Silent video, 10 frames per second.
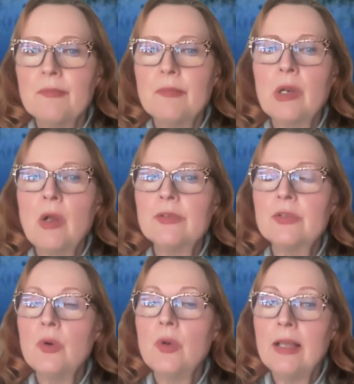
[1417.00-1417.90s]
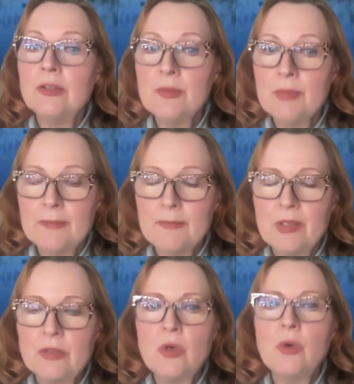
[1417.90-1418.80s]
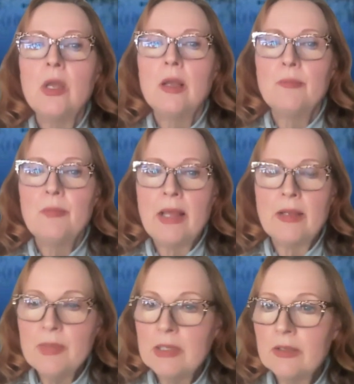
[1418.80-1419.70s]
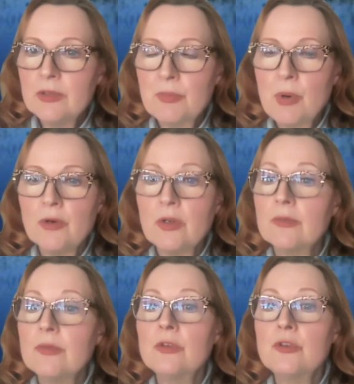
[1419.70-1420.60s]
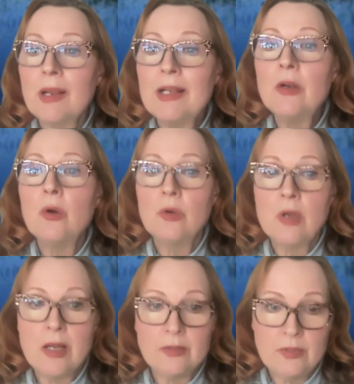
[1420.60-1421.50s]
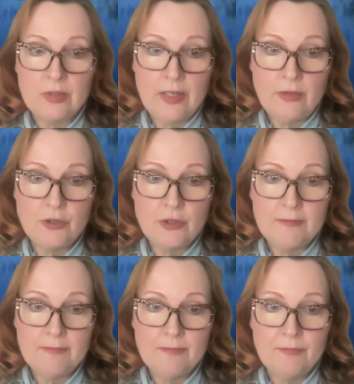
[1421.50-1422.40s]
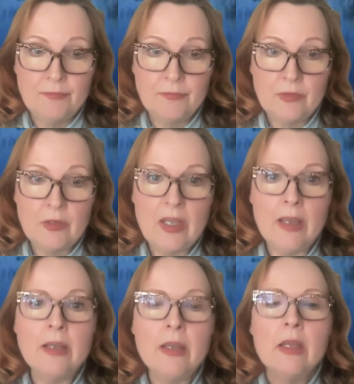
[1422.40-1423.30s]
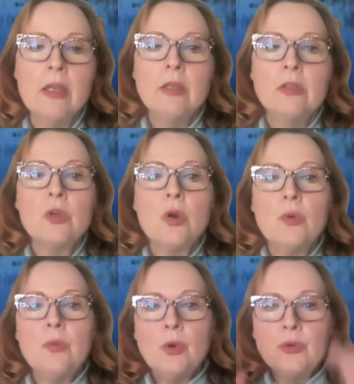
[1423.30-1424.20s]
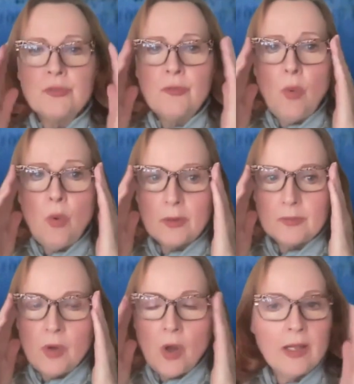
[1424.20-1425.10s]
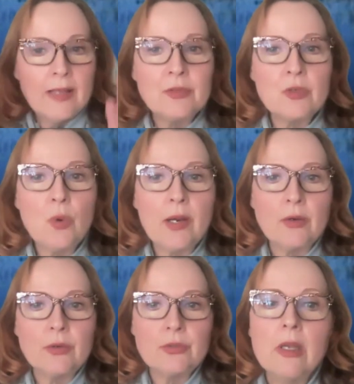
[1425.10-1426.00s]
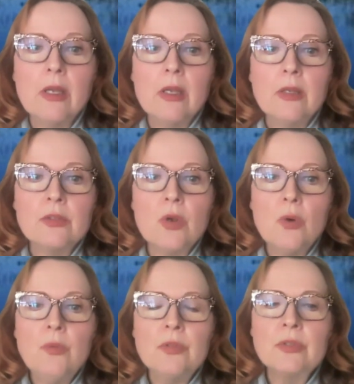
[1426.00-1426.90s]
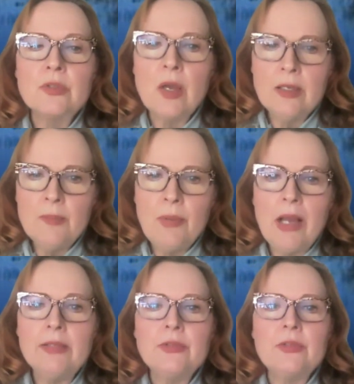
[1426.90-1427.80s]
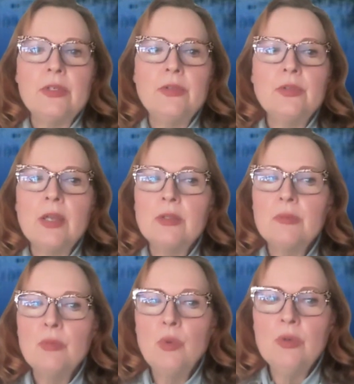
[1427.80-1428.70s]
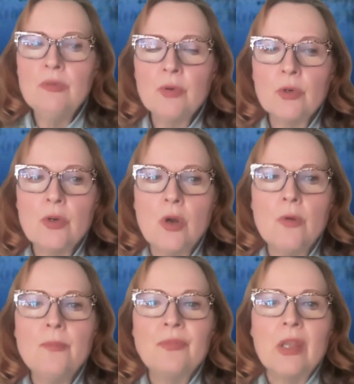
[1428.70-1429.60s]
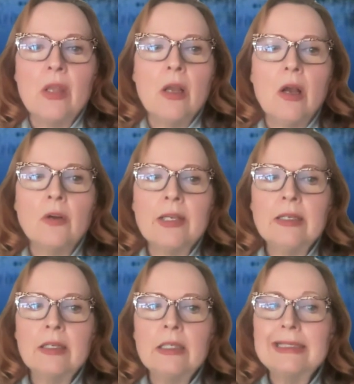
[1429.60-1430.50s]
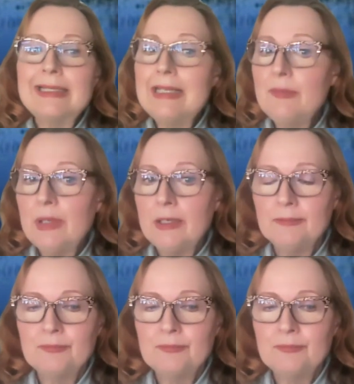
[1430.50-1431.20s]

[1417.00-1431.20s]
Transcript: but also Eteman. So Eteman is part of the Draco constellation. Okay, so those four all have squares. So the sun in Pisces and the moon in Virgo are in a cazimi,